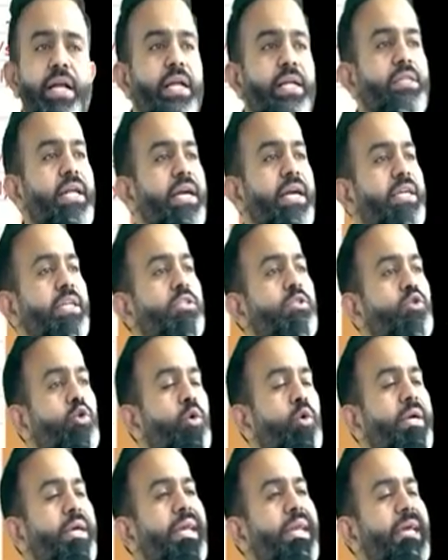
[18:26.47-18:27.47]
that is
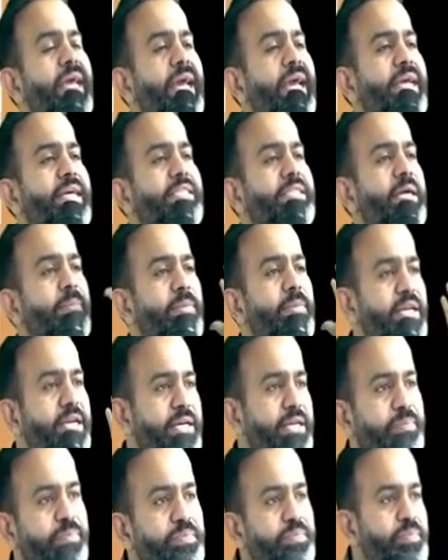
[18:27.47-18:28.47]
totally
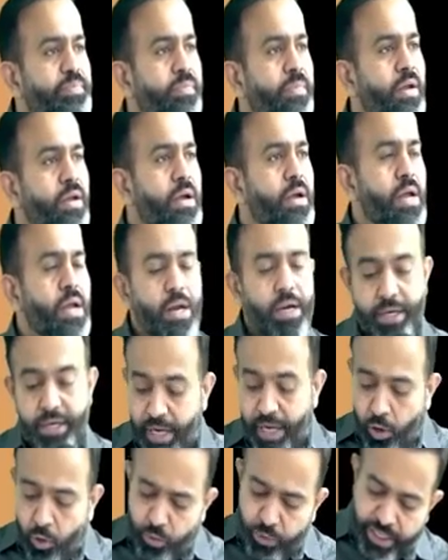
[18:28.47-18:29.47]
exempted.
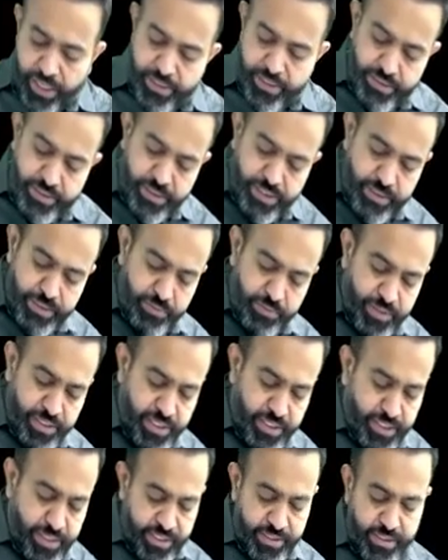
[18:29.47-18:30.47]
Now guys, there is a one
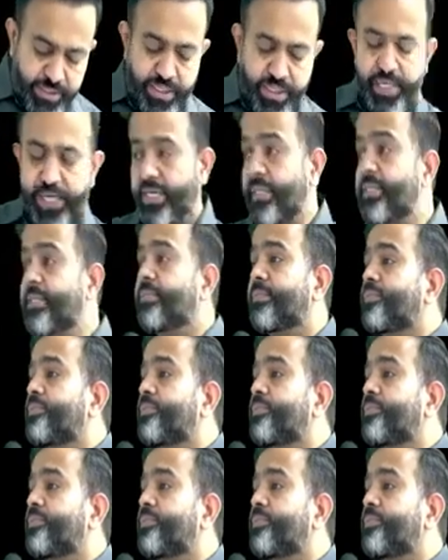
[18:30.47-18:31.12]
interesting case.